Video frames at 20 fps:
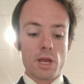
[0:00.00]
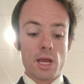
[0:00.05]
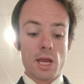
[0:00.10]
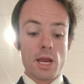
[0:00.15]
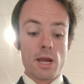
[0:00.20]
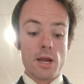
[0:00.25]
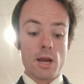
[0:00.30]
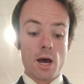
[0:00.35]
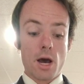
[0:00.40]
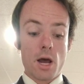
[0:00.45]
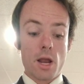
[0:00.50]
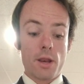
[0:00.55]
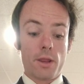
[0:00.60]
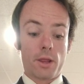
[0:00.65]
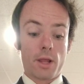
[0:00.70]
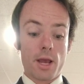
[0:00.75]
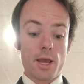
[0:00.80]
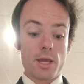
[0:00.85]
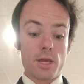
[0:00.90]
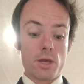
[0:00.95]
and none
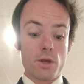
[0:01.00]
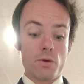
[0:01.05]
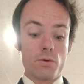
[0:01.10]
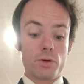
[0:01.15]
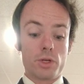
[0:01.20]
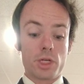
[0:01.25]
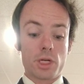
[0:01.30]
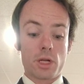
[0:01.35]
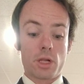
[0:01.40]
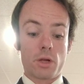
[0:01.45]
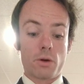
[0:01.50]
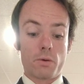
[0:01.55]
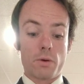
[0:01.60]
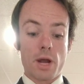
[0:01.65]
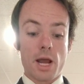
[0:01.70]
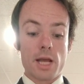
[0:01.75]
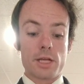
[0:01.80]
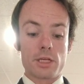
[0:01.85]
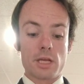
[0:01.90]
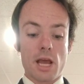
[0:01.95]
like you shall
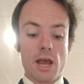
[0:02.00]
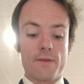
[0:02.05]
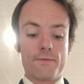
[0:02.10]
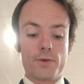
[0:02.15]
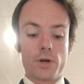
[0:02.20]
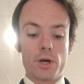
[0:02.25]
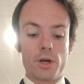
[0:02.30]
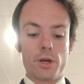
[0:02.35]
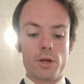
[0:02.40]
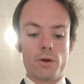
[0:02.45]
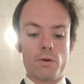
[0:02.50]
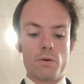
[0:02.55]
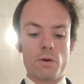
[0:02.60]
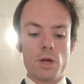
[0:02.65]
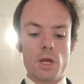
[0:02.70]
arise after you."